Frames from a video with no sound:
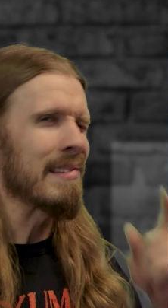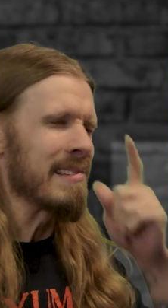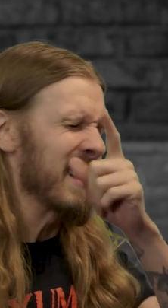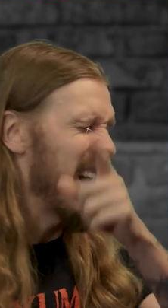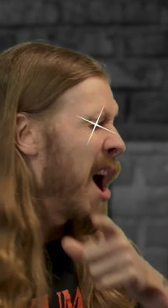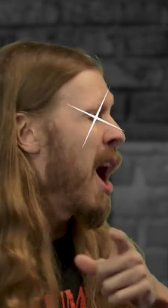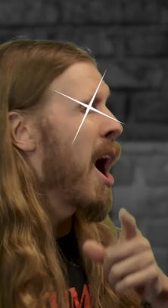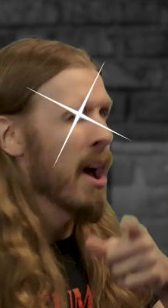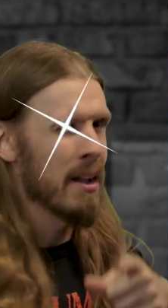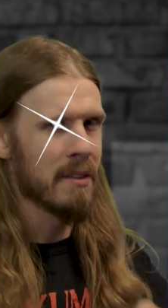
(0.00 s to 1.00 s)
to
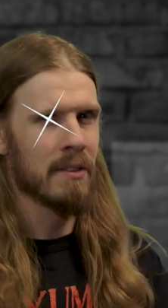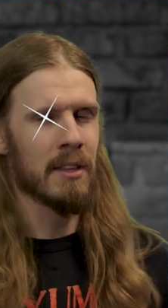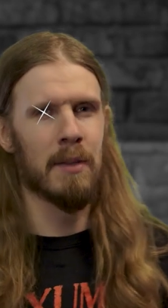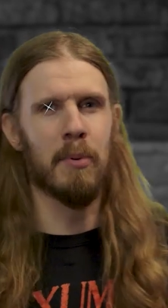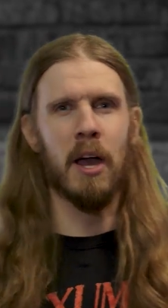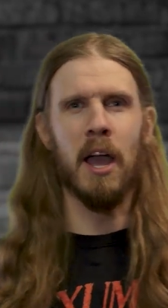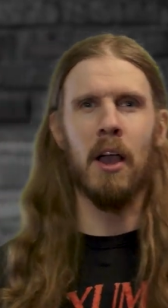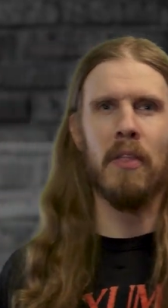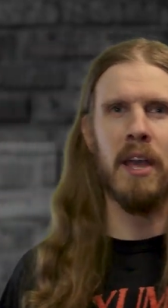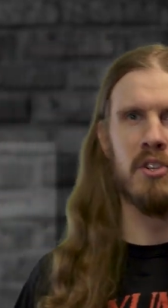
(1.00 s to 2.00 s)
keep an eye
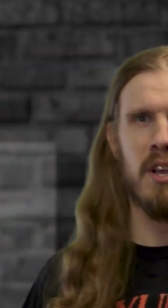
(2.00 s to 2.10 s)
on that